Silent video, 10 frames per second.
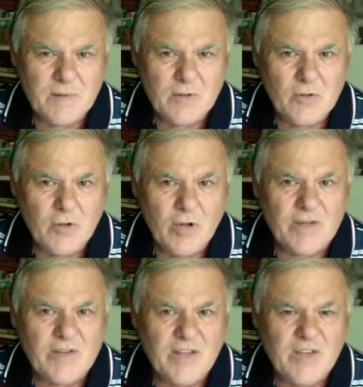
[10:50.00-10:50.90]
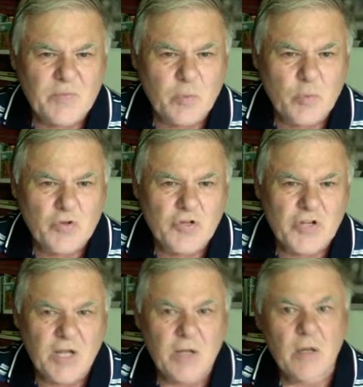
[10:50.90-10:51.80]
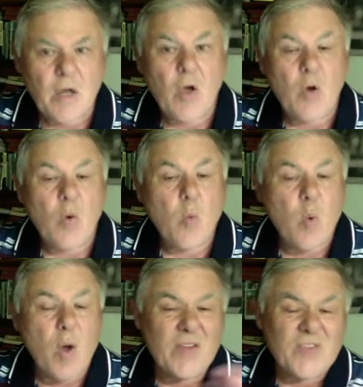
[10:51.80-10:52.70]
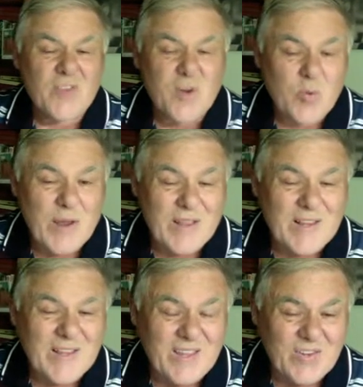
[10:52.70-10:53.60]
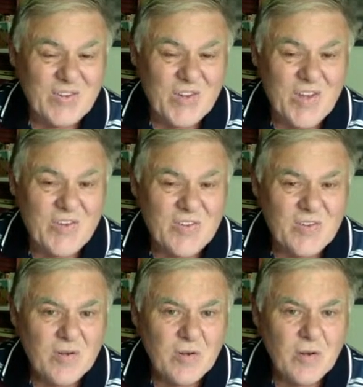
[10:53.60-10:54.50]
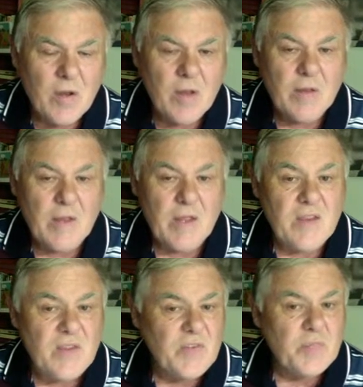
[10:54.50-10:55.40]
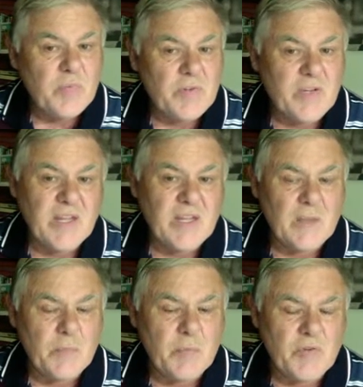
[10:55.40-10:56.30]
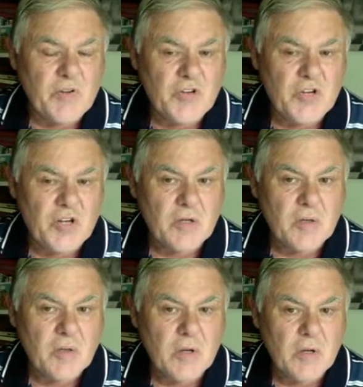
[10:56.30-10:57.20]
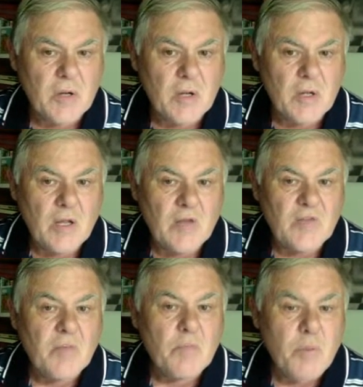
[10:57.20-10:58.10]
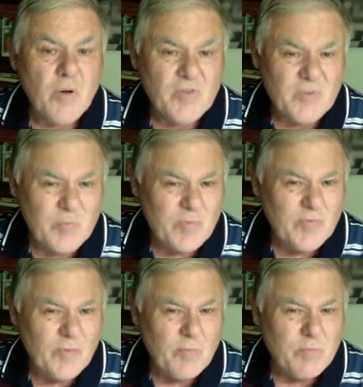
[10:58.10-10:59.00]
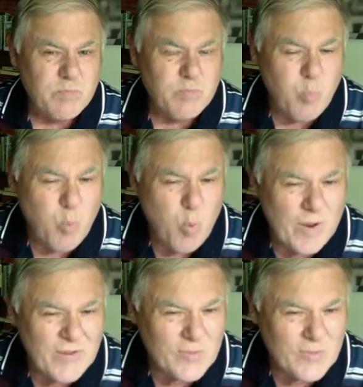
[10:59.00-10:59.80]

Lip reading: knight takes pawn check. White's correctly assessed that in this particular position, it's impossible for white to